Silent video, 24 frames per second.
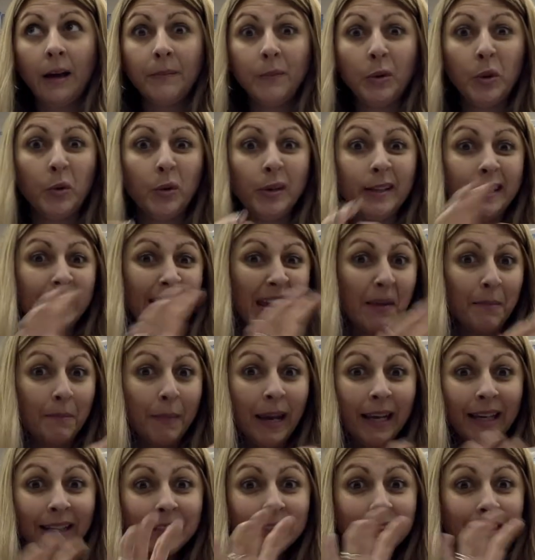You could say
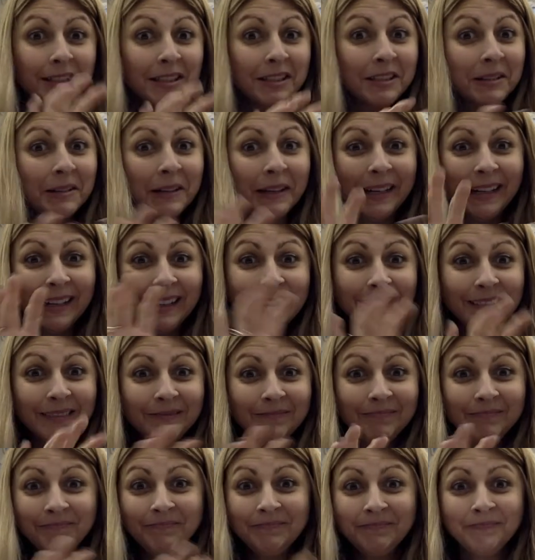mixed,
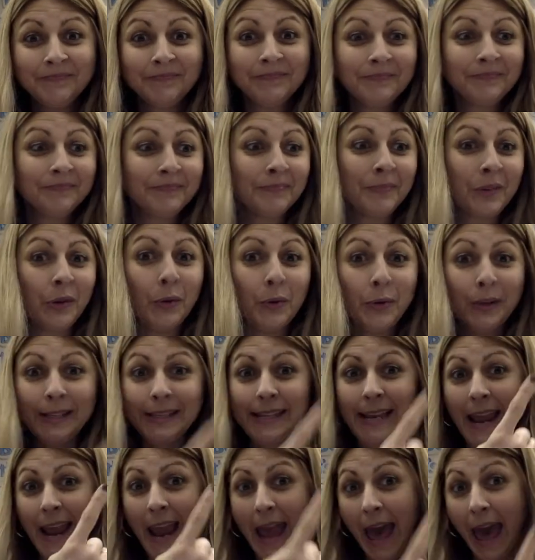you could
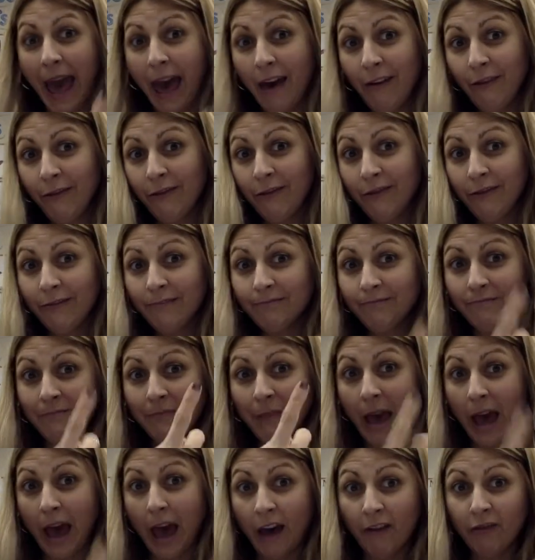say half
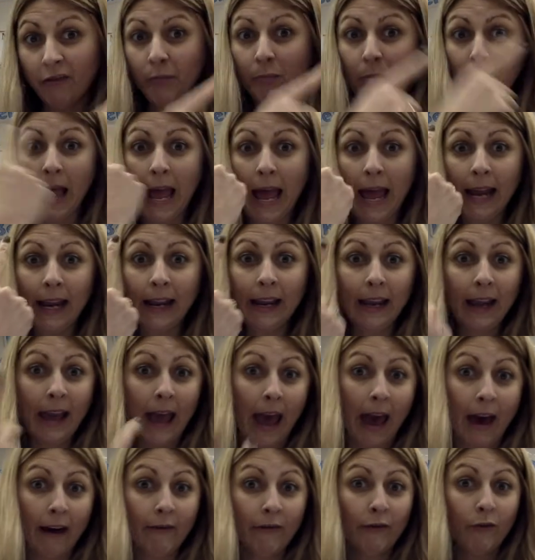black,
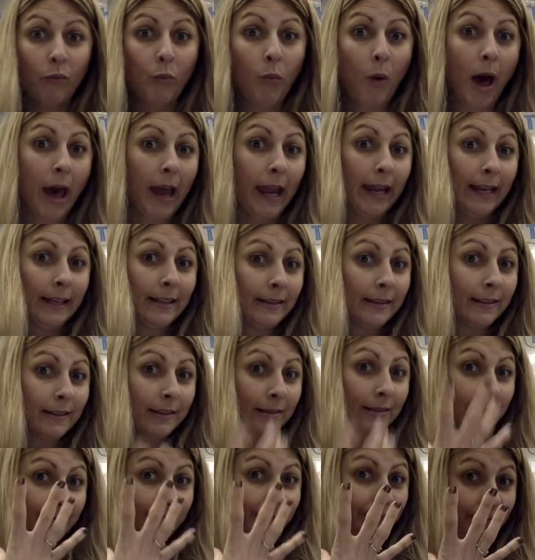half
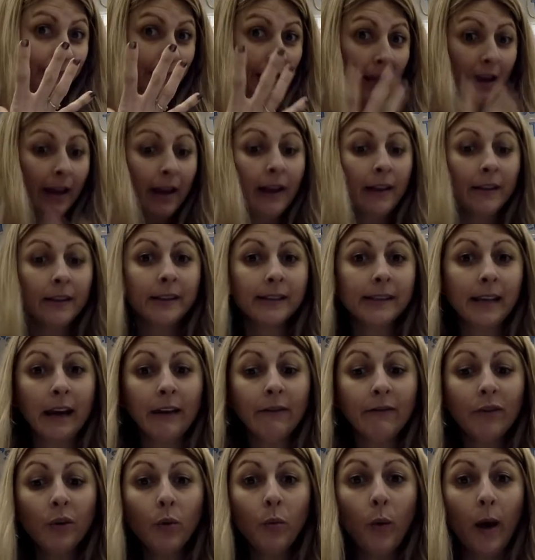white. The
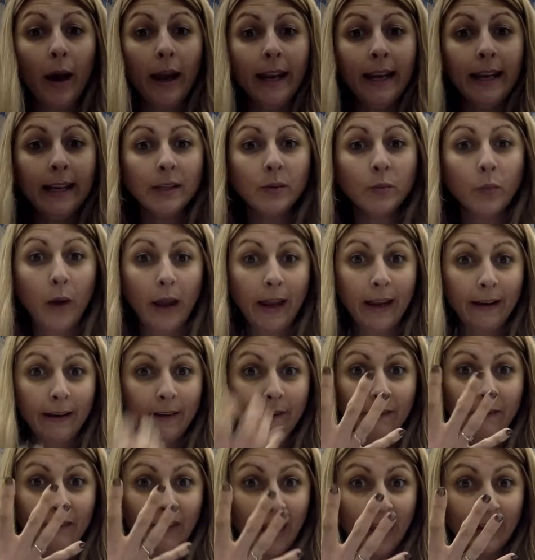sign for white is white
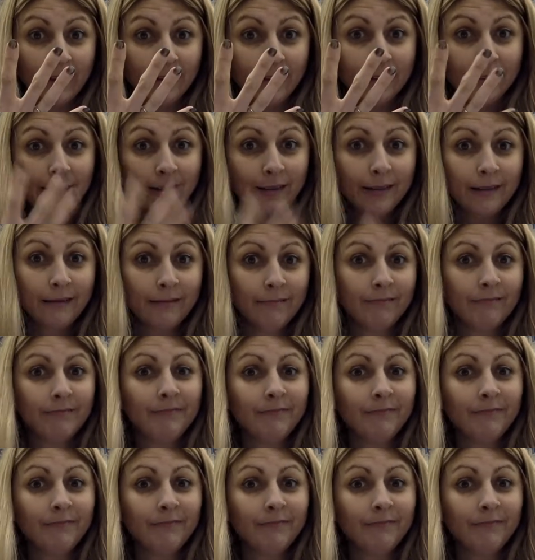face.